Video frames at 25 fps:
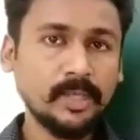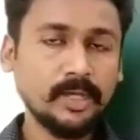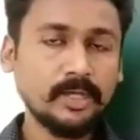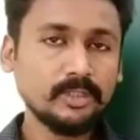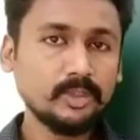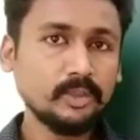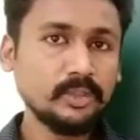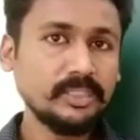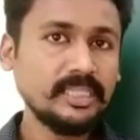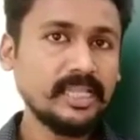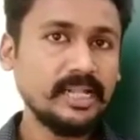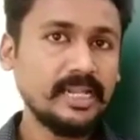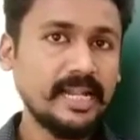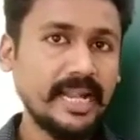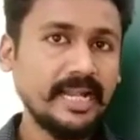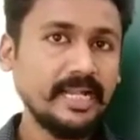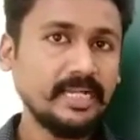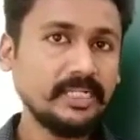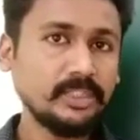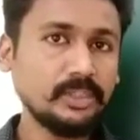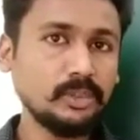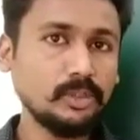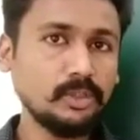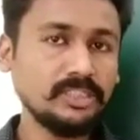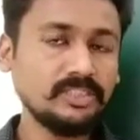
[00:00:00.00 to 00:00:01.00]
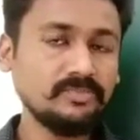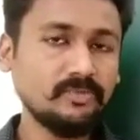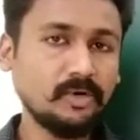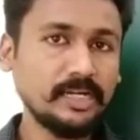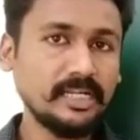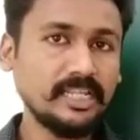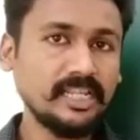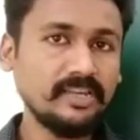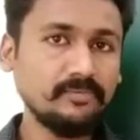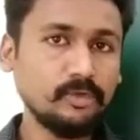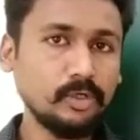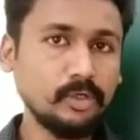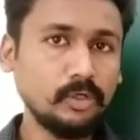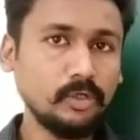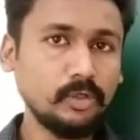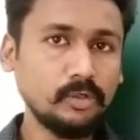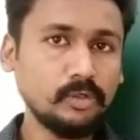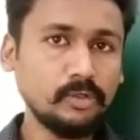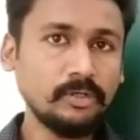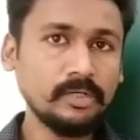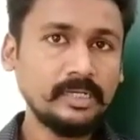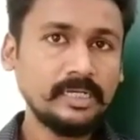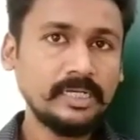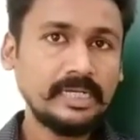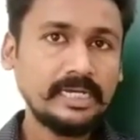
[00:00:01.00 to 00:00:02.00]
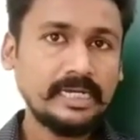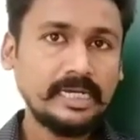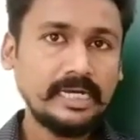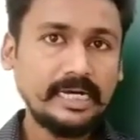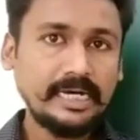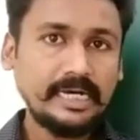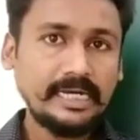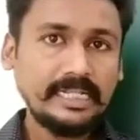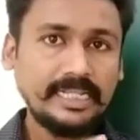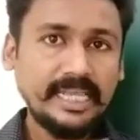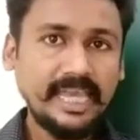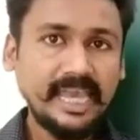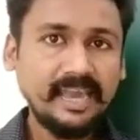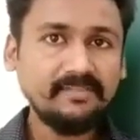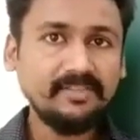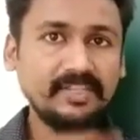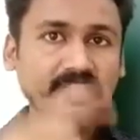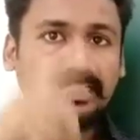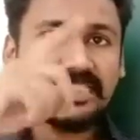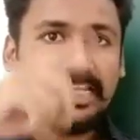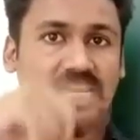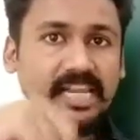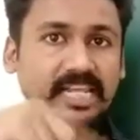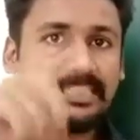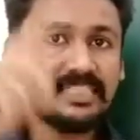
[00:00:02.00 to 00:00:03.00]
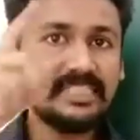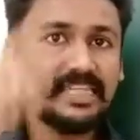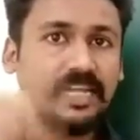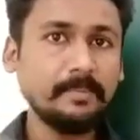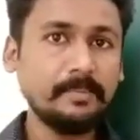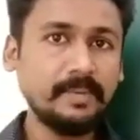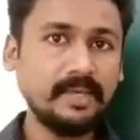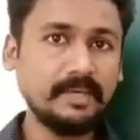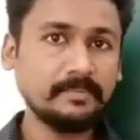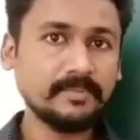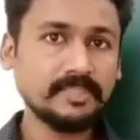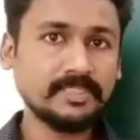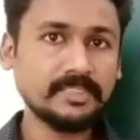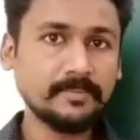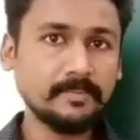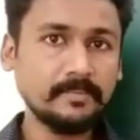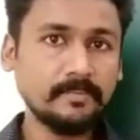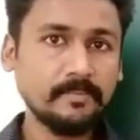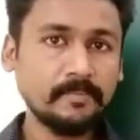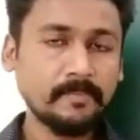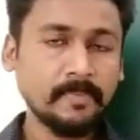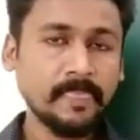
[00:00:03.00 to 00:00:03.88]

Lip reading: So in the night shows, what they would do, they have these laser beams,